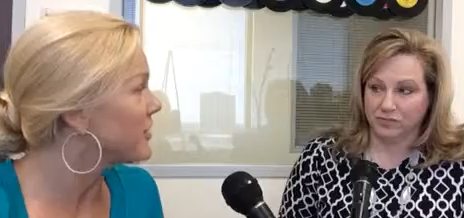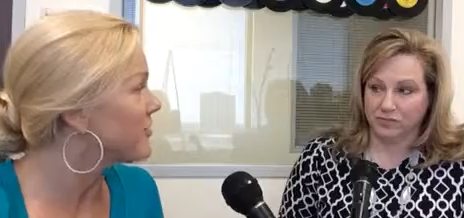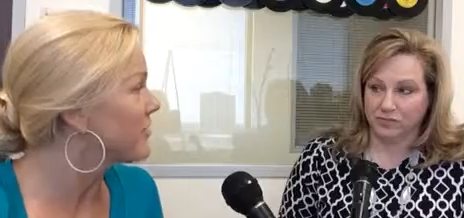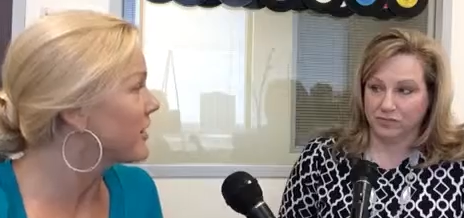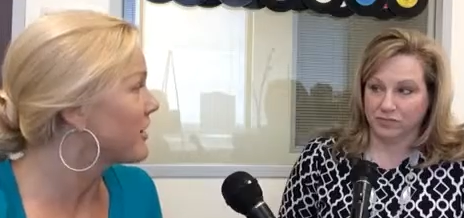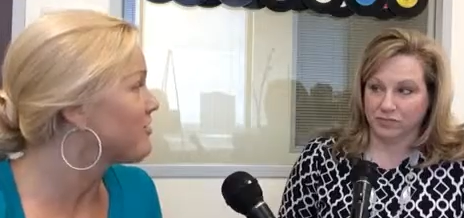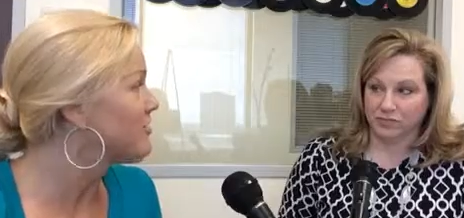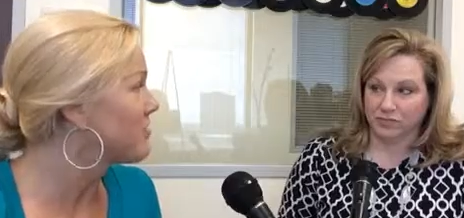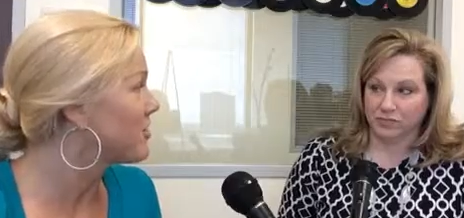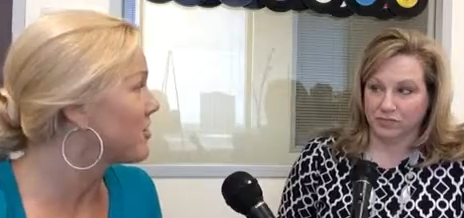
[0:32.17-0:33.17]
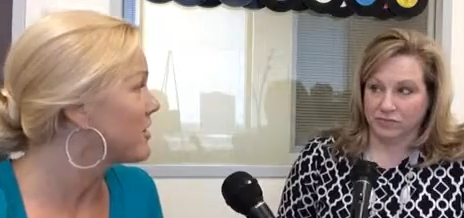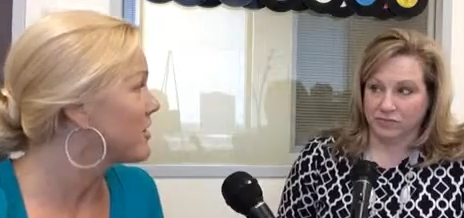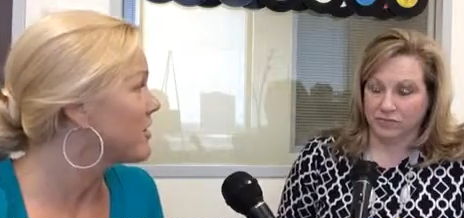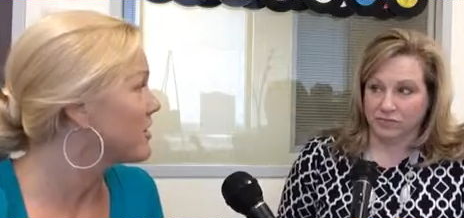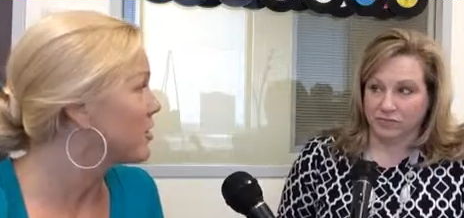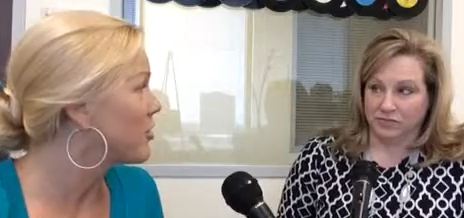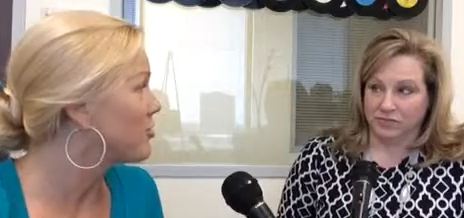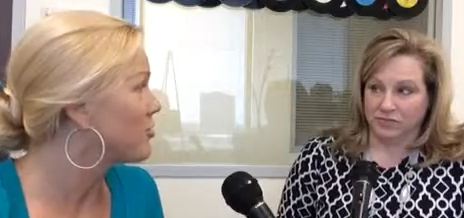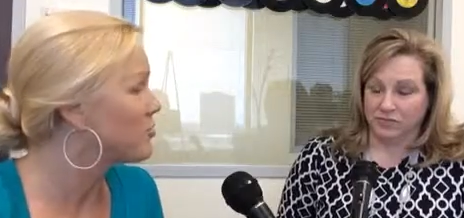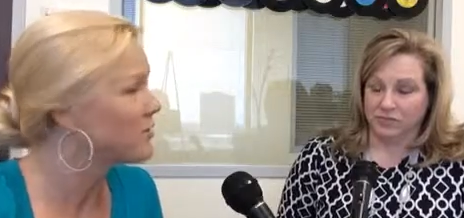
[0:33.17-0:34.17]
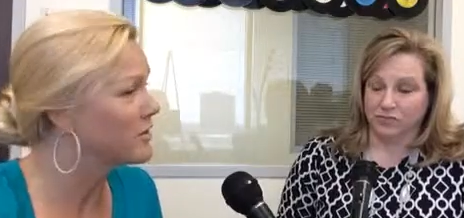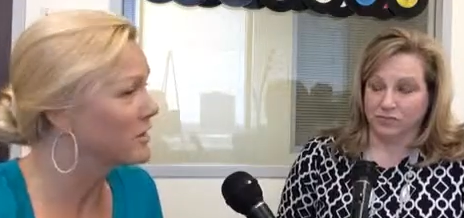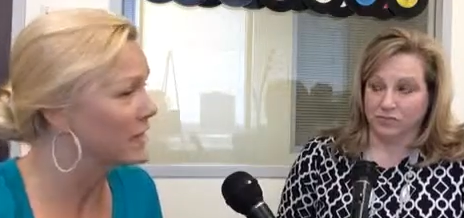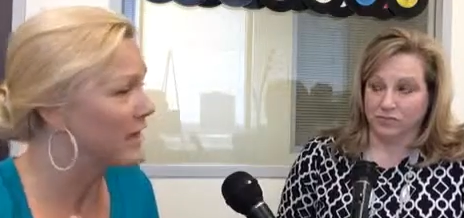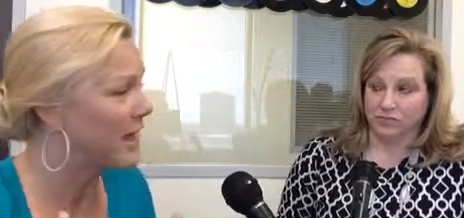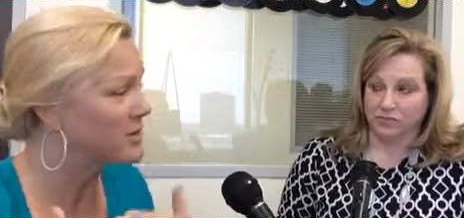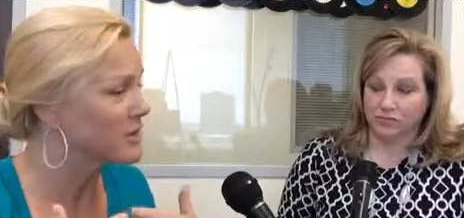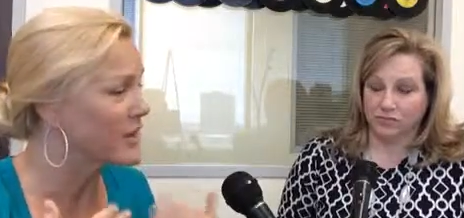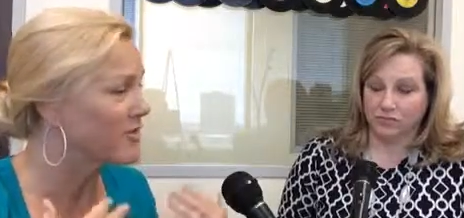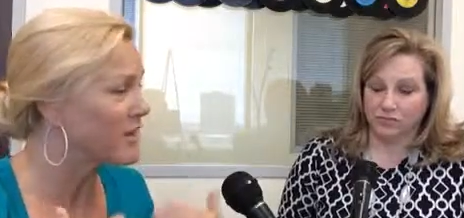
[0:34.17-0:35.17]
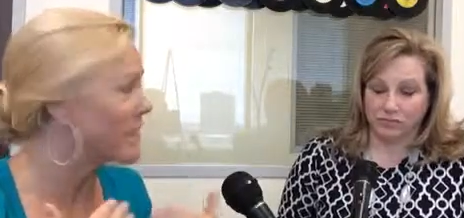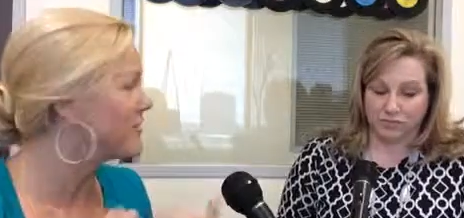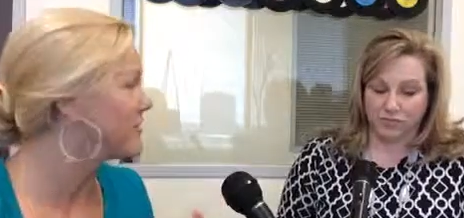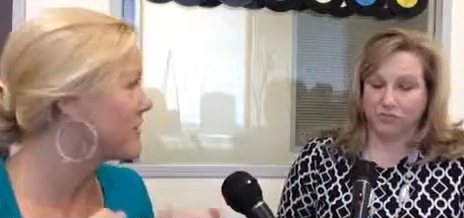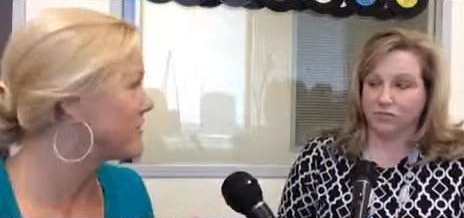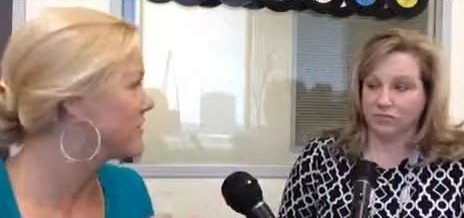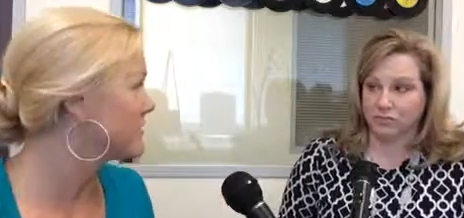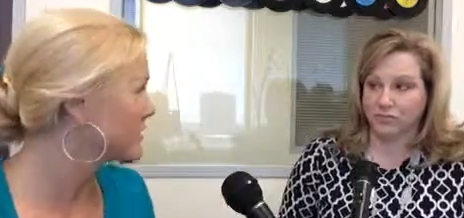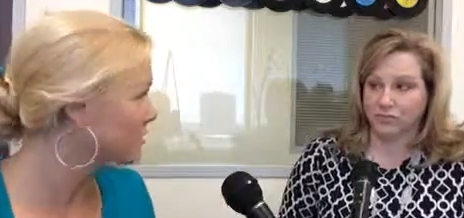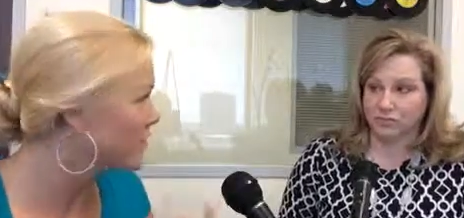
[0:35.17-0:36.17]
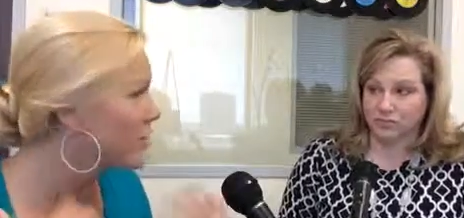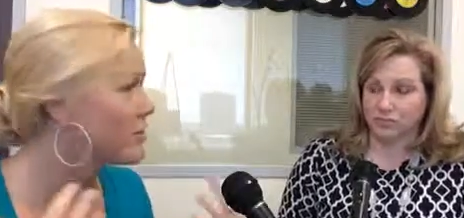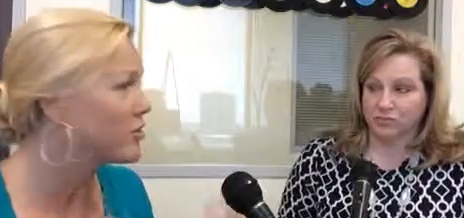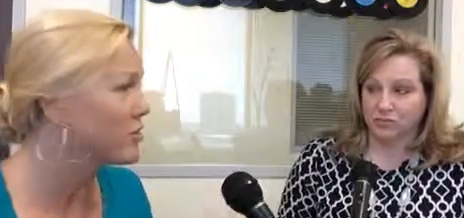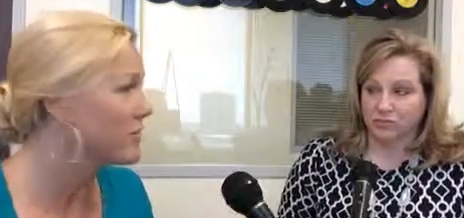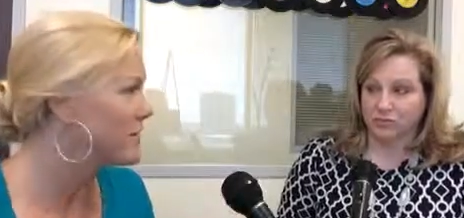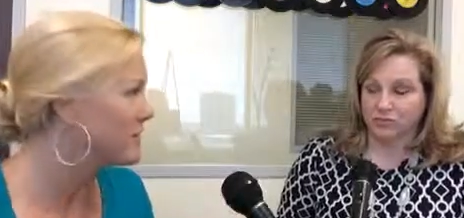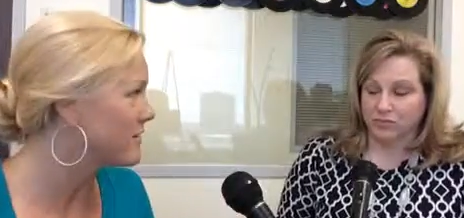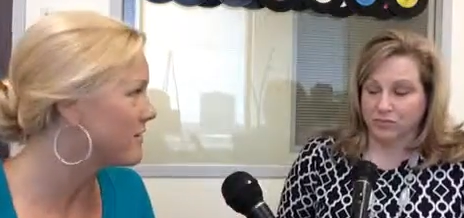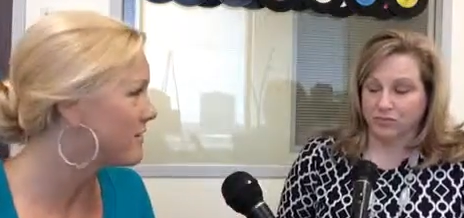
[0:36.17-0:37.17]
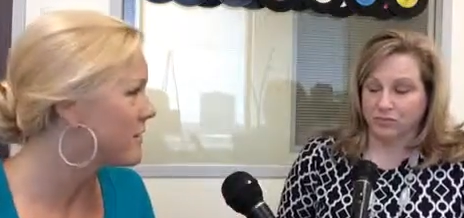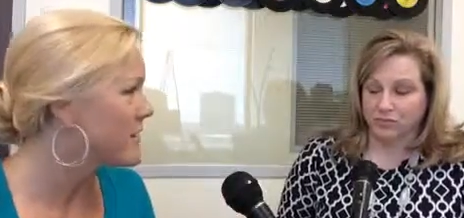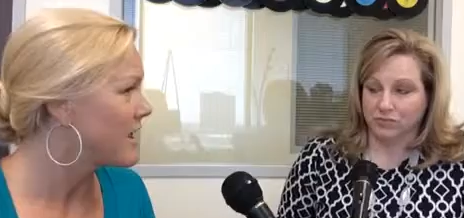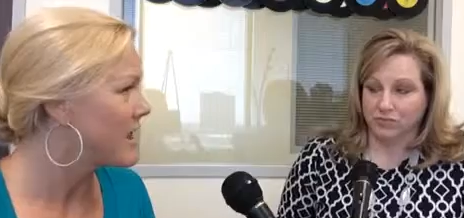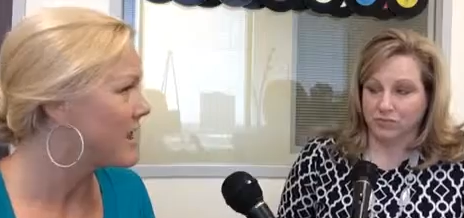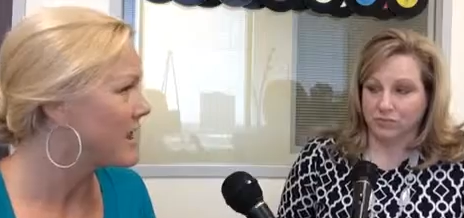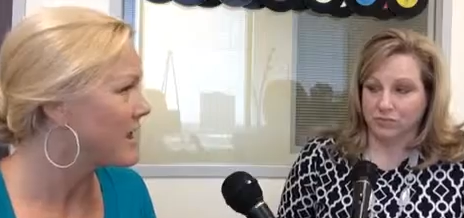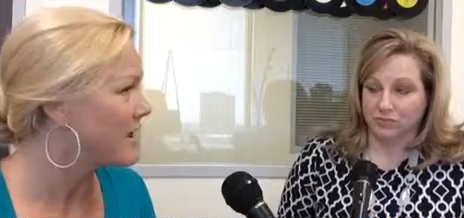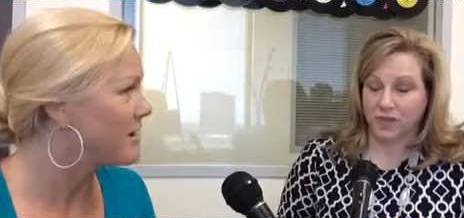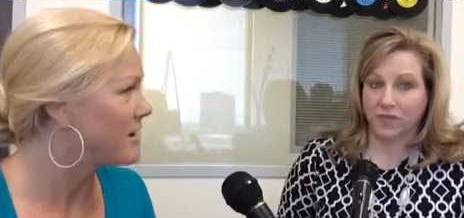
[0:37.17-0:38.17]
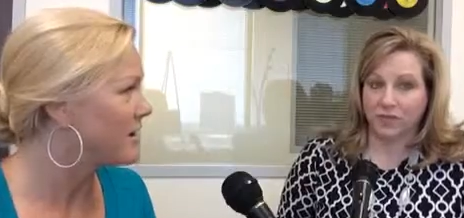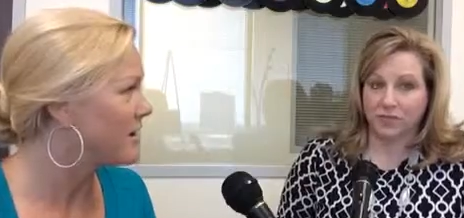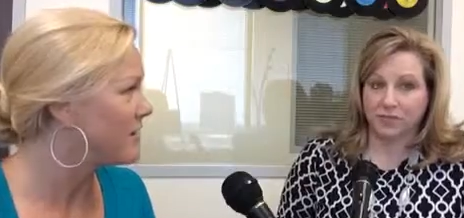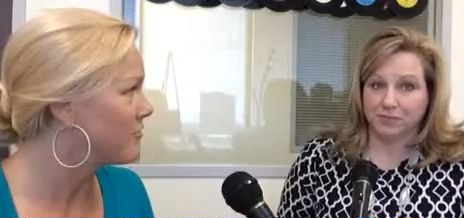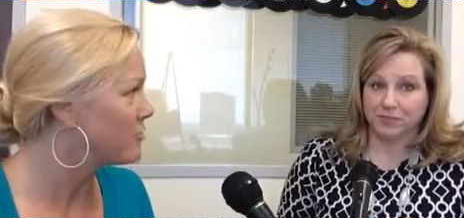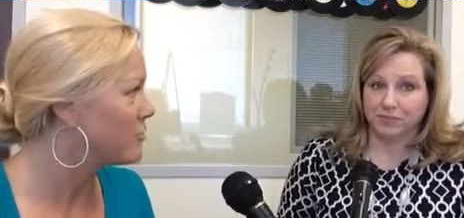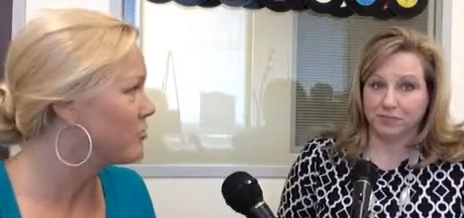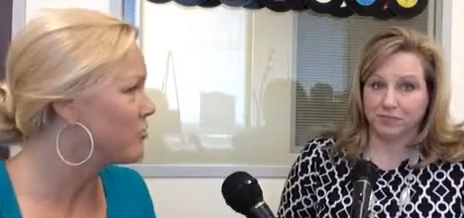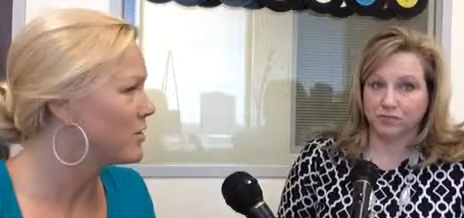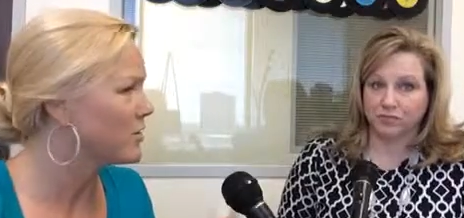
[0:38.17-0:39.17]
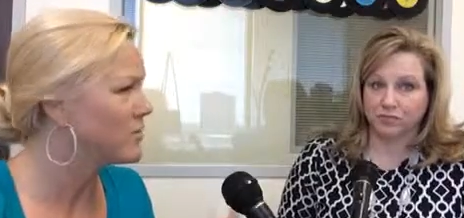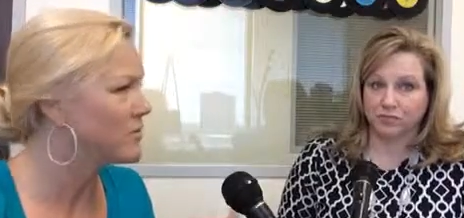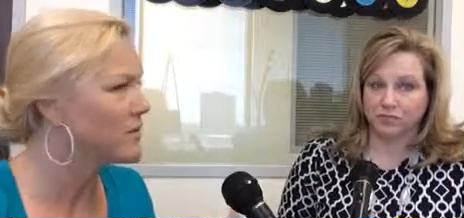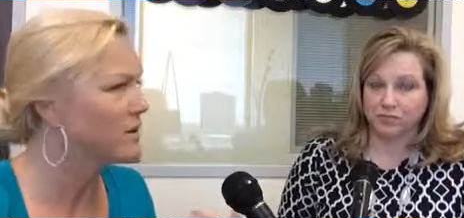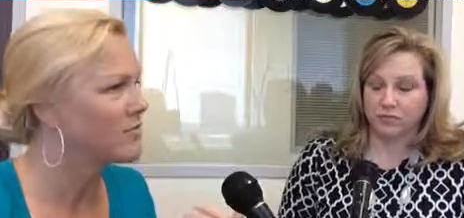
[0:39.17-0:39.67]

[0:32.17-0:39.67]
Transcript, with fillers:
Speaker 1: of a customer? You know, mm-hmm. we, they, they actually have lifespans mm-hmm. with your business, mm-hmm. and if you will